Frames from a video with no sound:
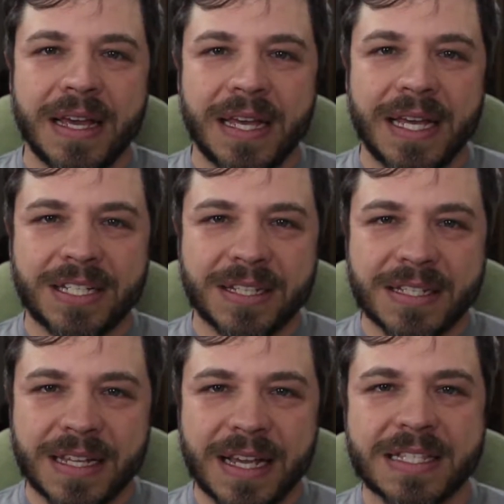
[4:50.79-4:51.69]
each of the
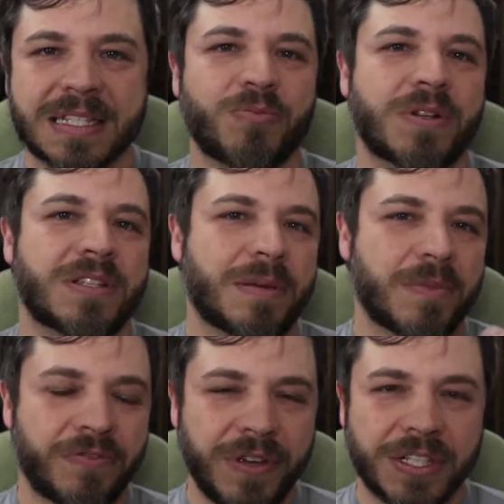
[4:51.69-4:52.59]
states, what some of
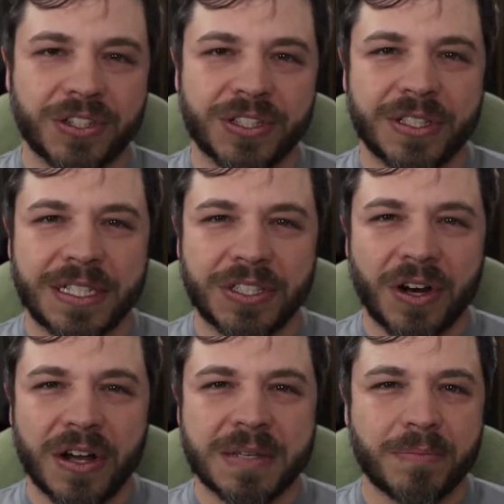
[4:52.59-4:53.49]
the features. So they
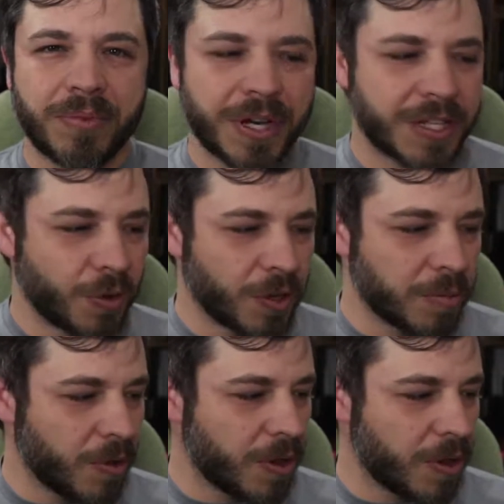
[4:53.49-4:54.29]
draw some pretty adorable,